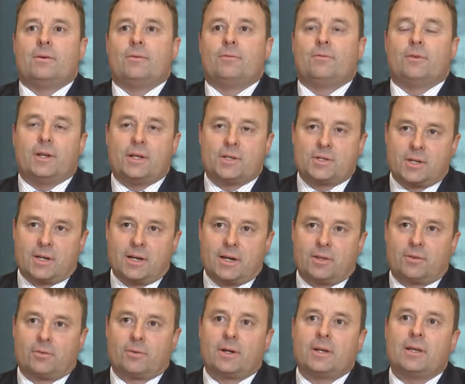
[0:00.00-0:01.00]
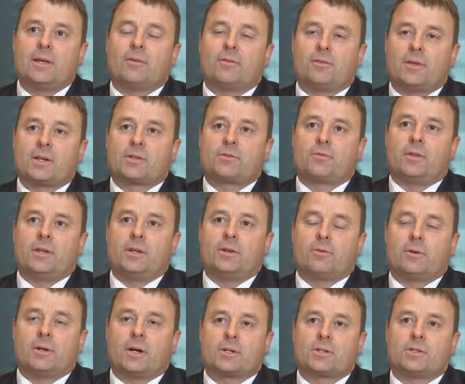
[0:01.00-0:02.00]
Vanessa Guthrie, thanks for the
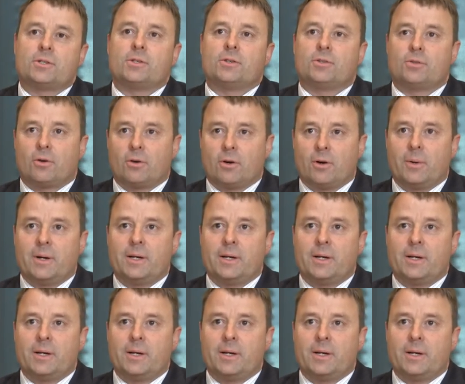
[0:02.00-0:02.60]
introduction to Toro